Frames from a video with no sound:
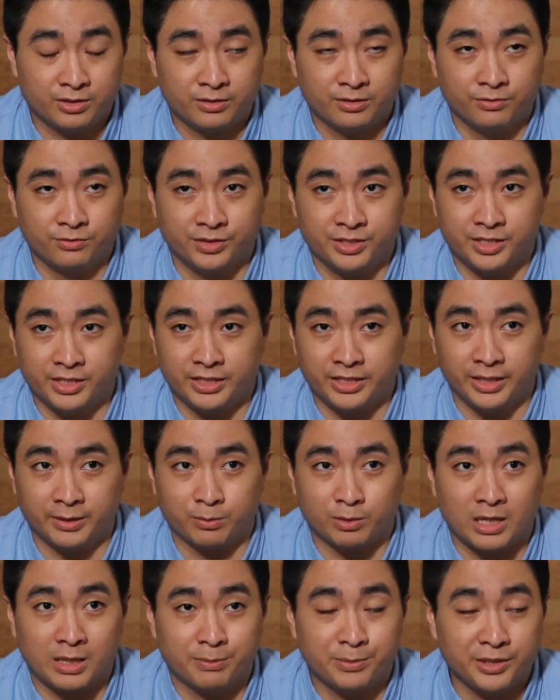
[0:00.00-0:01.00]
visiting
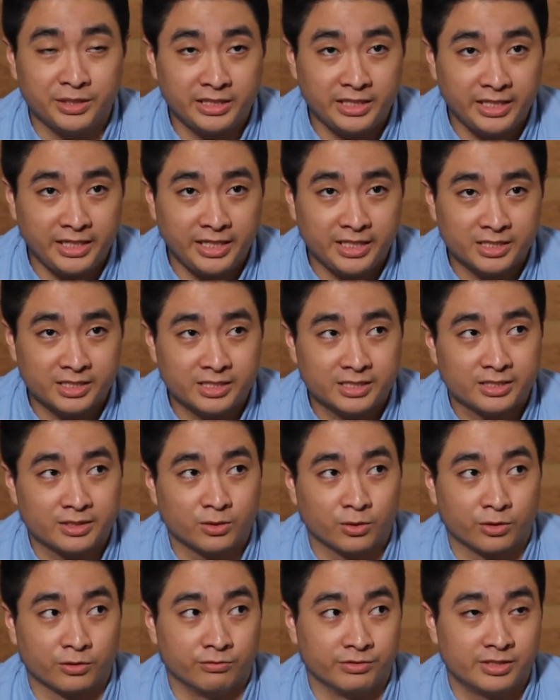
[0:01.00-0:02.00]
properties
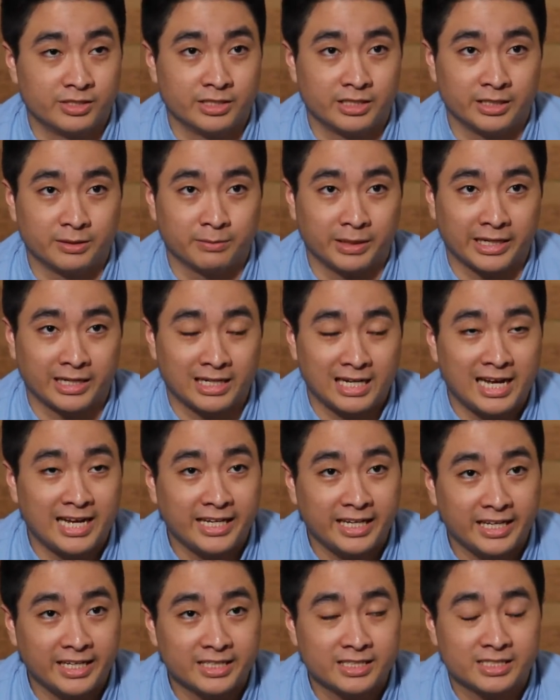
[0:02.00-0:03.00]
or visiting my
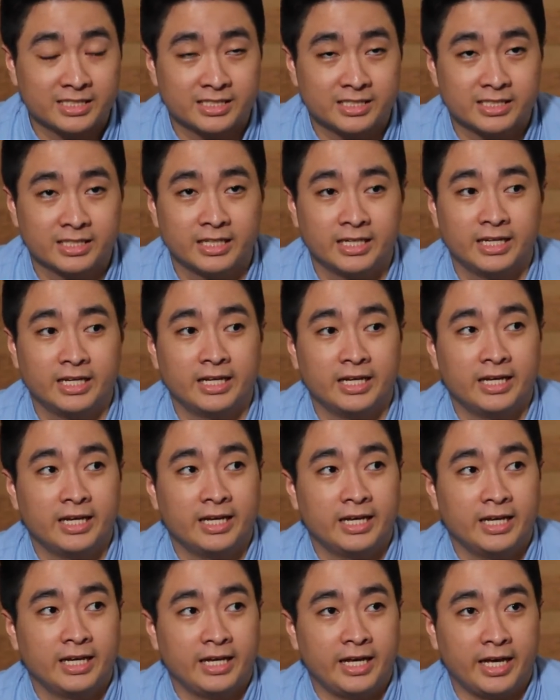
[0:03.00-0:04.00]
clients
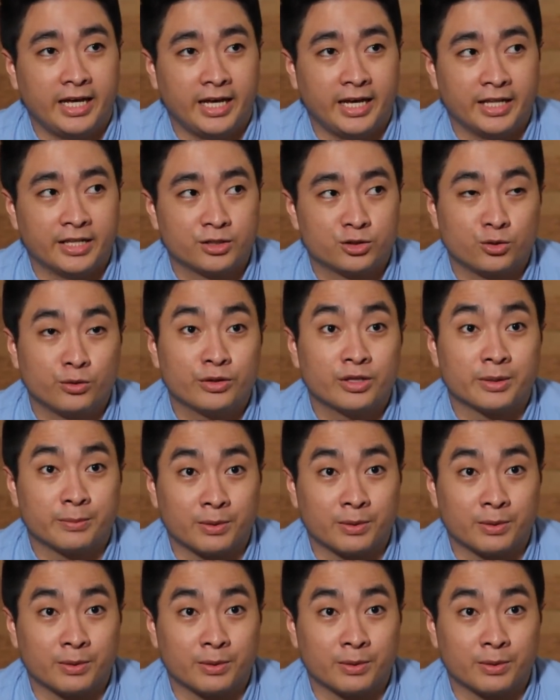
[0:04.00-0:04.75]
and showing them